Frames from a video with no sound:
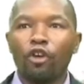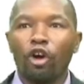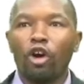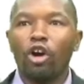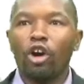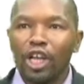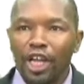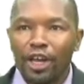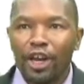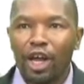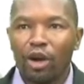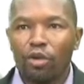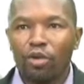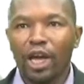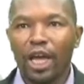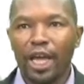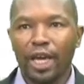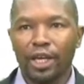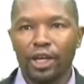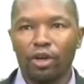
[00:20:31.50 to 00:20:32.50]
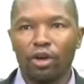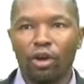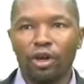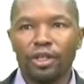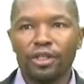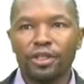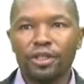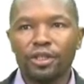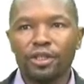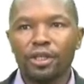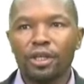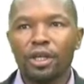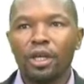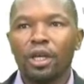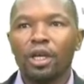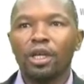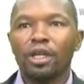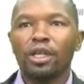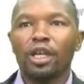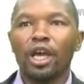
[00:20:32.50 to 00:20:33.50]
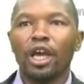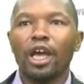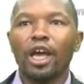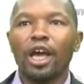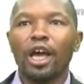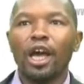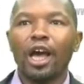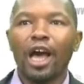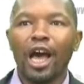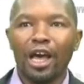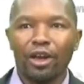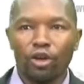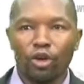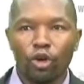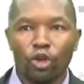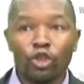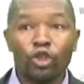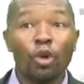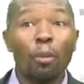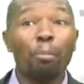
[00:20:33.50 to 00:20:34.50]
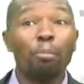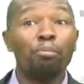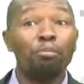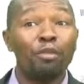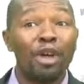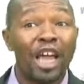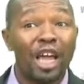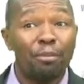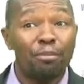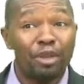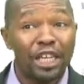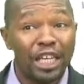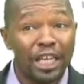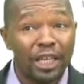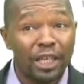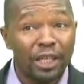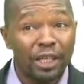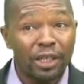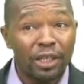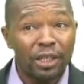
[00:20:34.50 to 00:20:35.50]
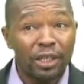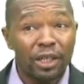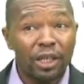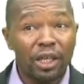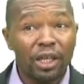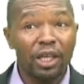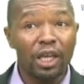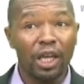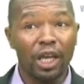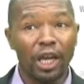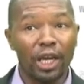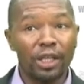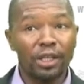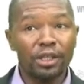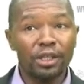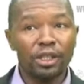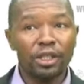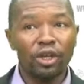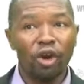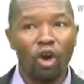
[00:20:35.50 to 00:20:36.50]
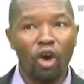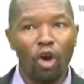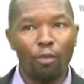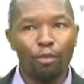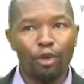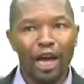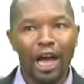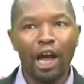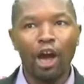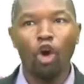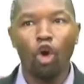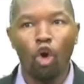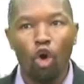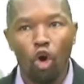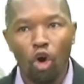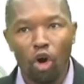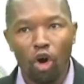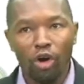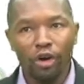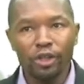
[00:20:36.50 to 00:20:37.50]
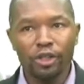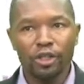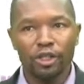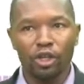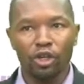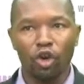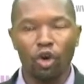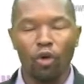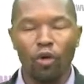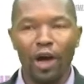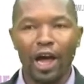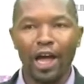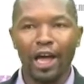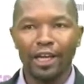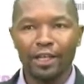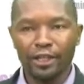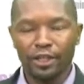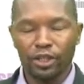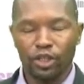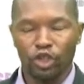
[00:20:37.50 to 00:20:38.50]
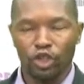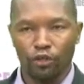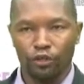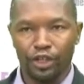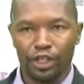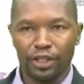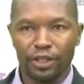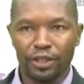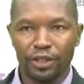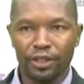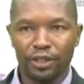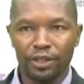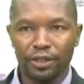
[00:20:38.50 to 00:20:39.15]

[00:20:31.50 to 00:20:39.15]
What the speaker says: irregular echinoids, the anus may be in the upper or the lower surface.